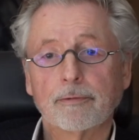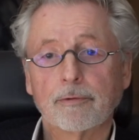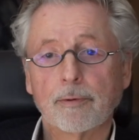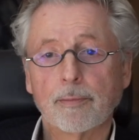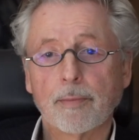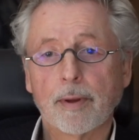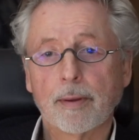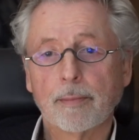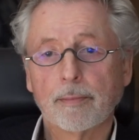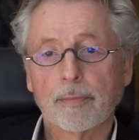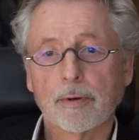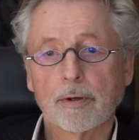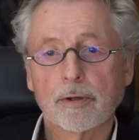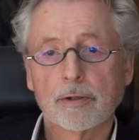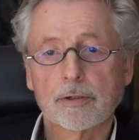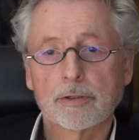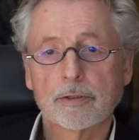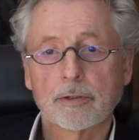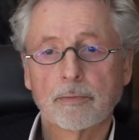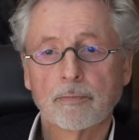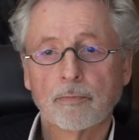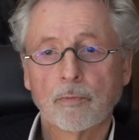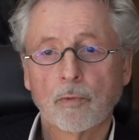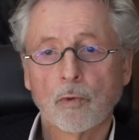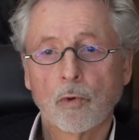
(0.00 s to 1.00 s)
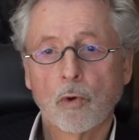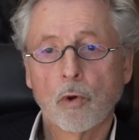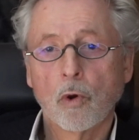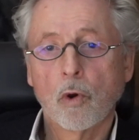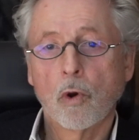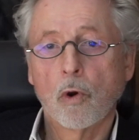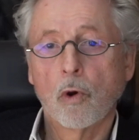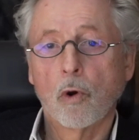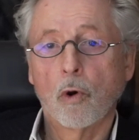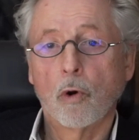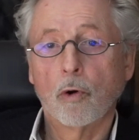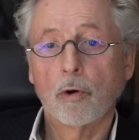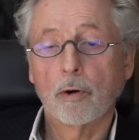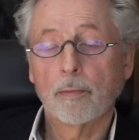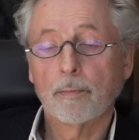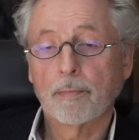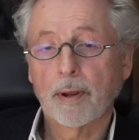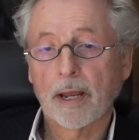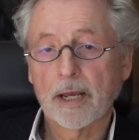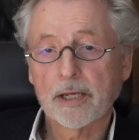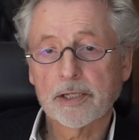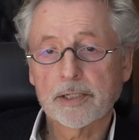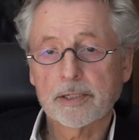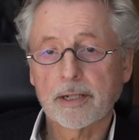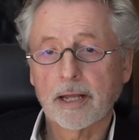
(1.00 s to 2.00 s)
remembers, or in
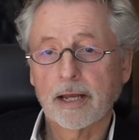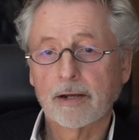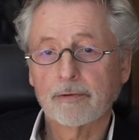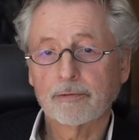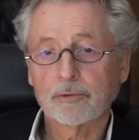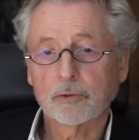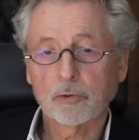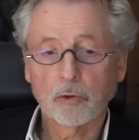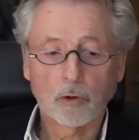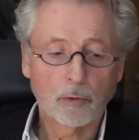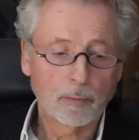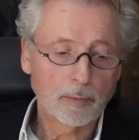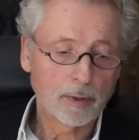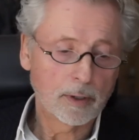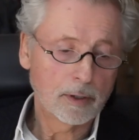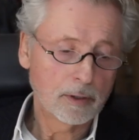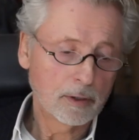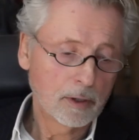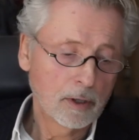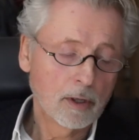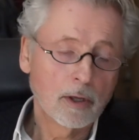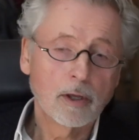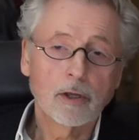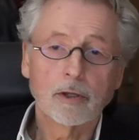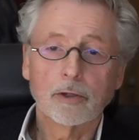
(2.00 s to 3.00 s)
past life trauma.